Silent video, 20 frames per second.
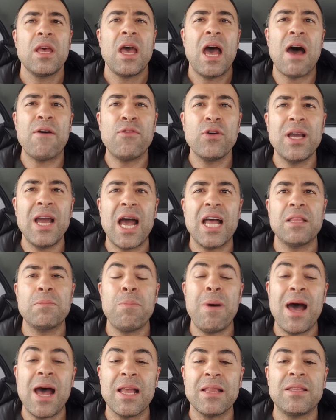I forgot.
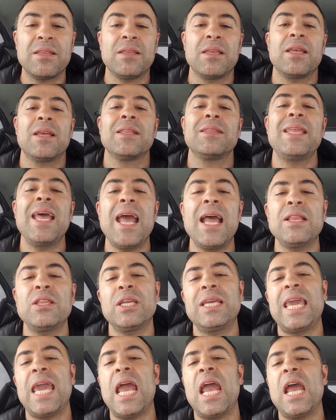But then the
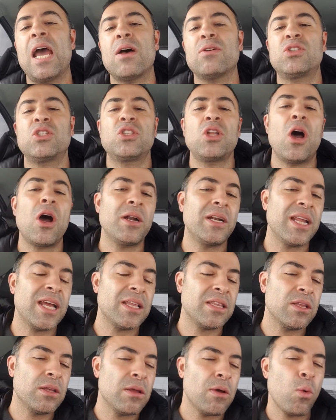chaos
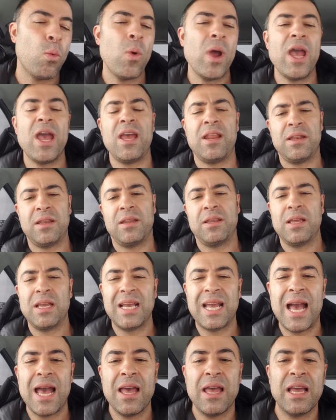started when
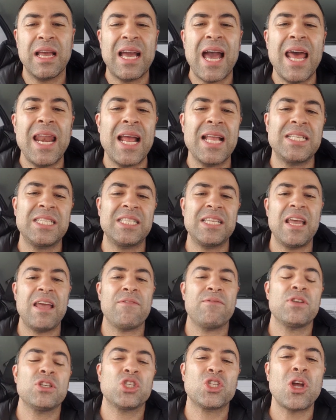
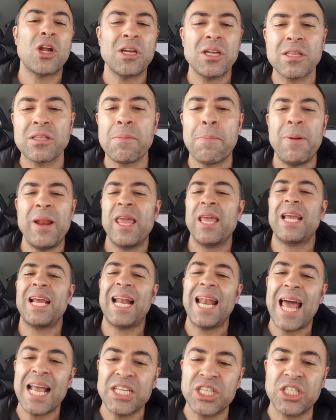Karatsev starting to play
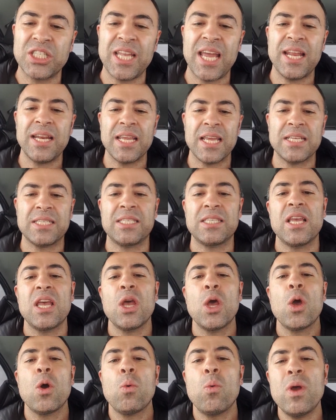clutch tennis,
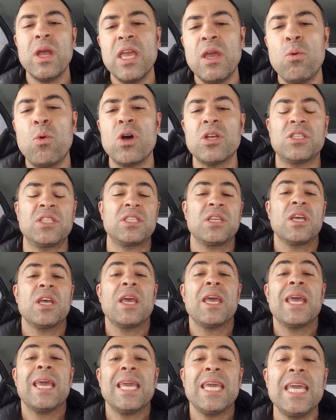where he was
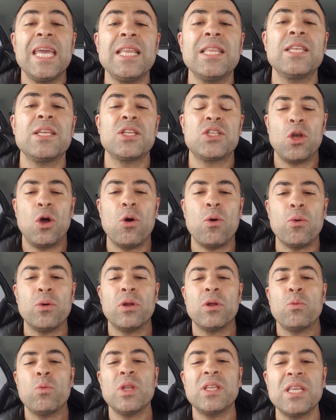in the
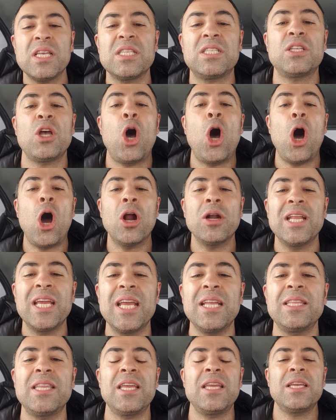zone with his
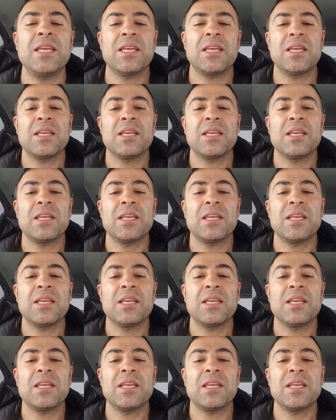hard-hitting,